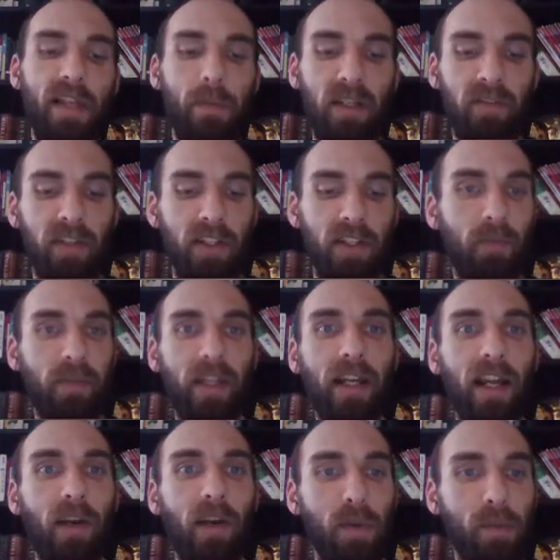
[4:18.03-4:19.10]
of a deal. Like I
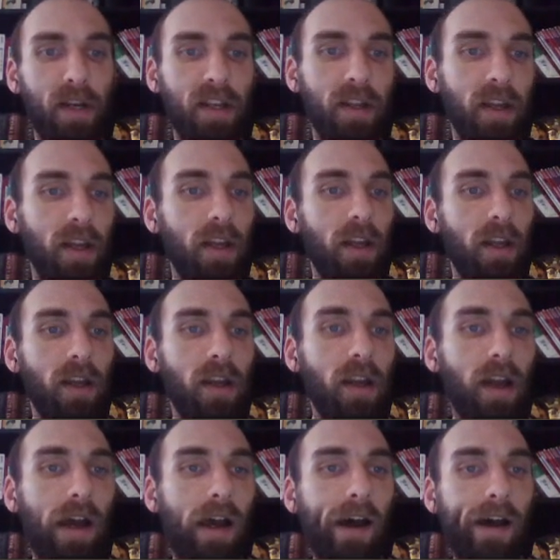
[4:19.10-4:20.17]
don't really mind.
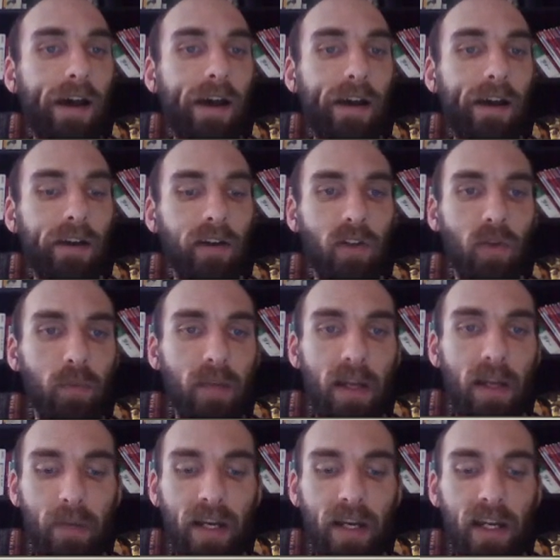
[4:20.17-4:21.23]
Nope, not
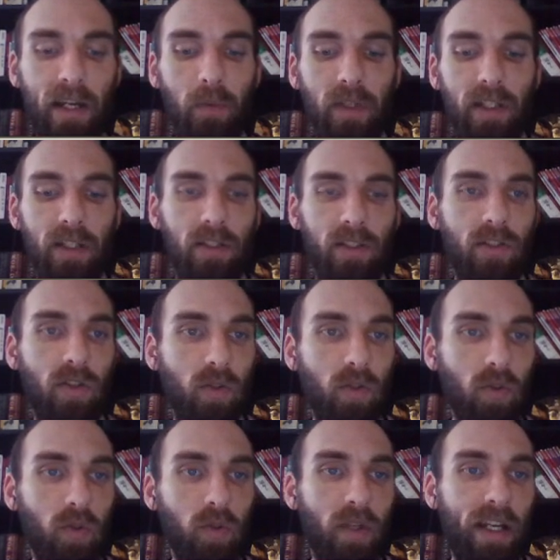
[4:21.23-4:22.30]
buy. We need
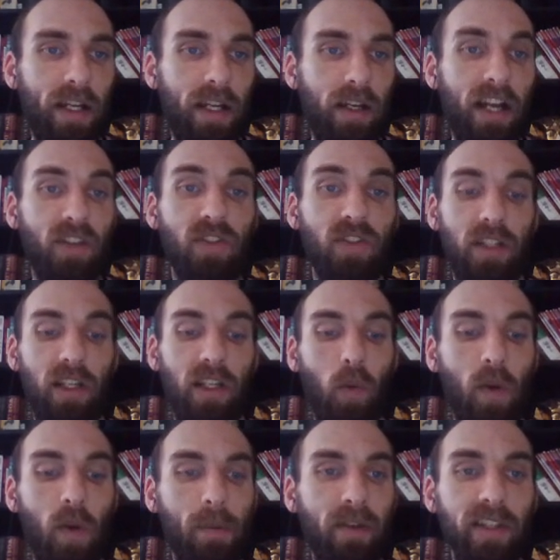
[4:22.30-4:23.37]
to actually
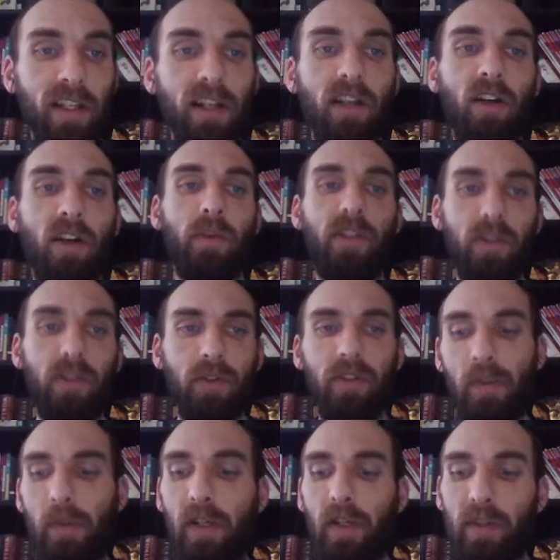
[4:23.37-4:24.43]
equip everything, and all we do is we
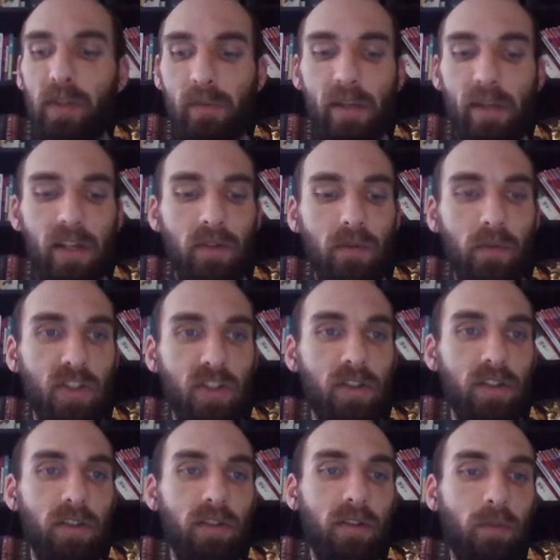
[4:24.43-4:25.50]
go in this menu and we just
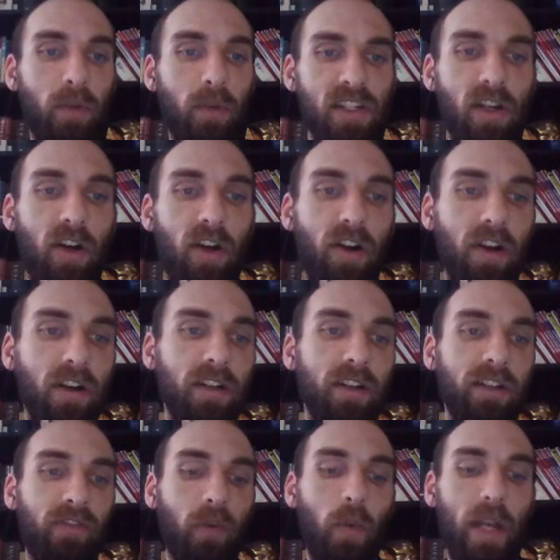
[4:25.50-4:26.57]
press R and
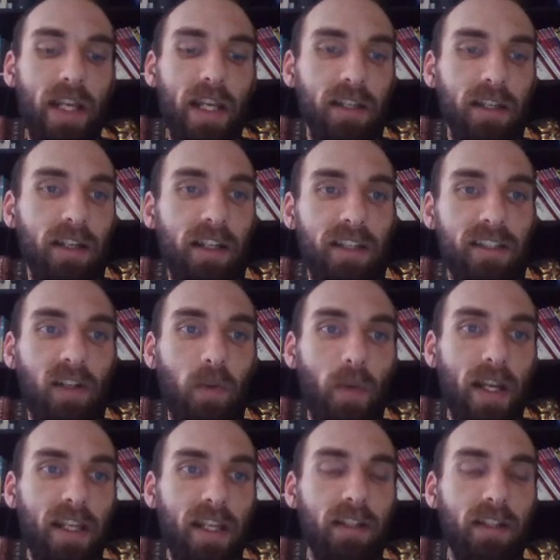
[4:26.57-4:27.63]
for ready, and it's gonna
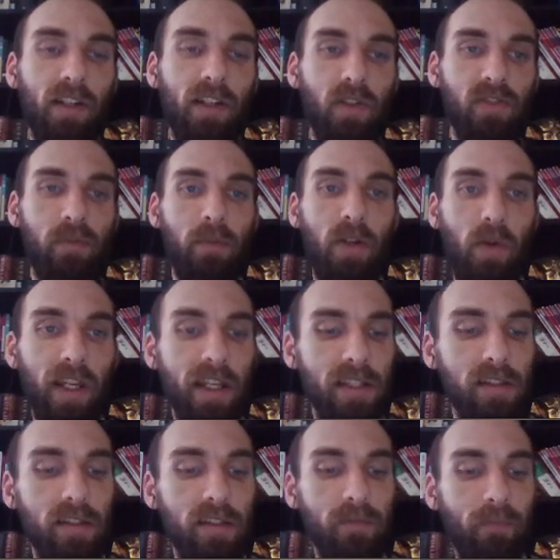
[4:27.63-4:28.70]
ready. And it goes from no to
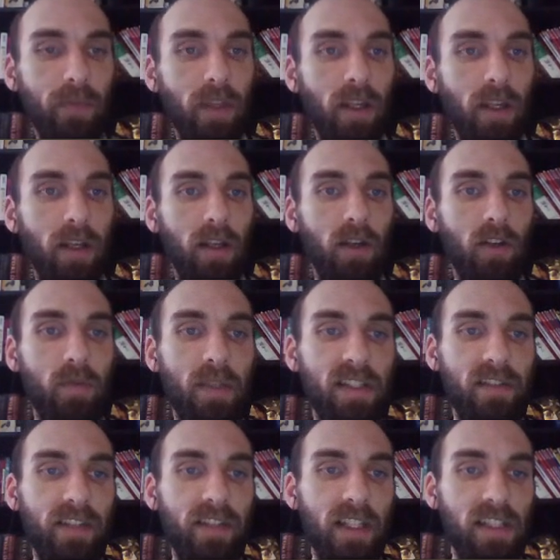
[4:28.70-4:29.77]
yes. Means
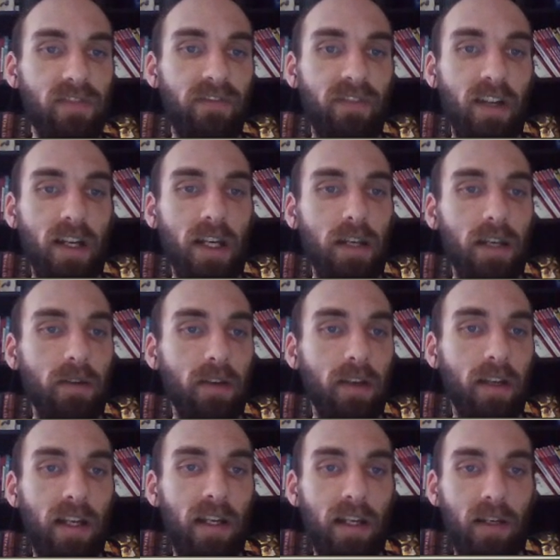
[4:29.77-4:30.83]
everything's fine,
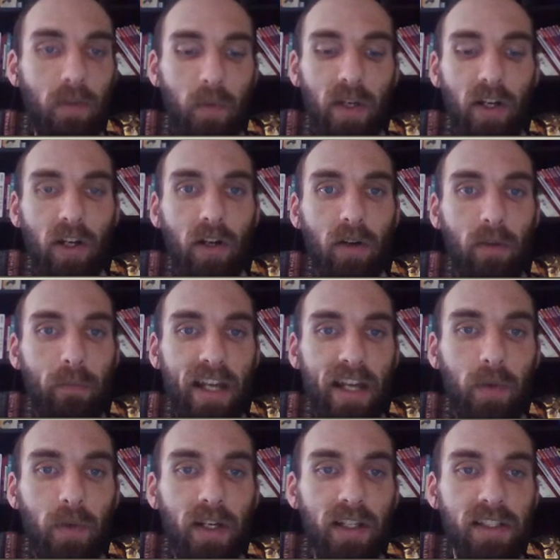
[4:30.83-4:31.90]
and we are battle
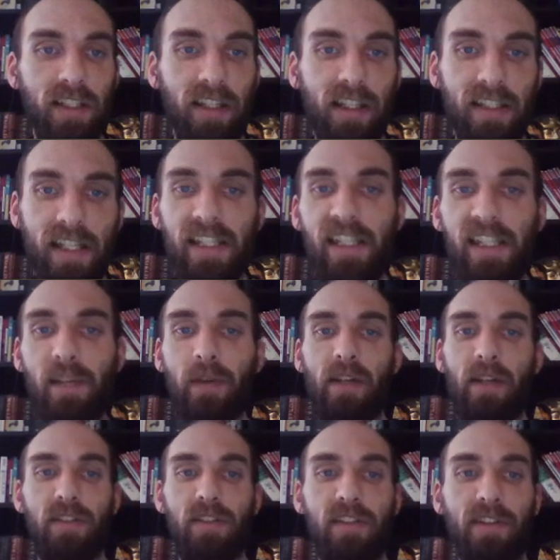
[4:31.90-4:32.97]
ready. See, like his AC went down
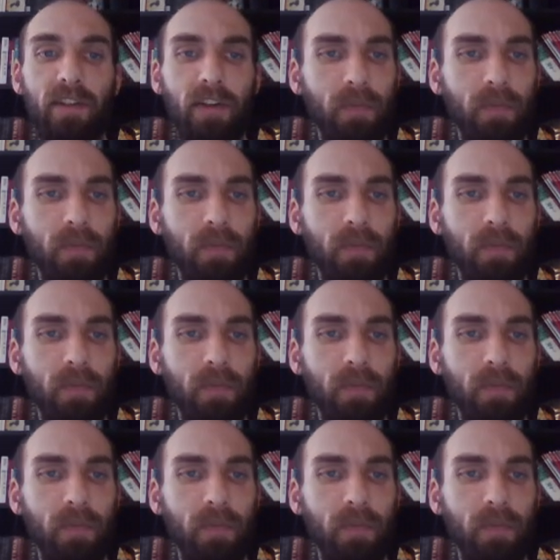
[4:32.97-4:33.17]
to 0.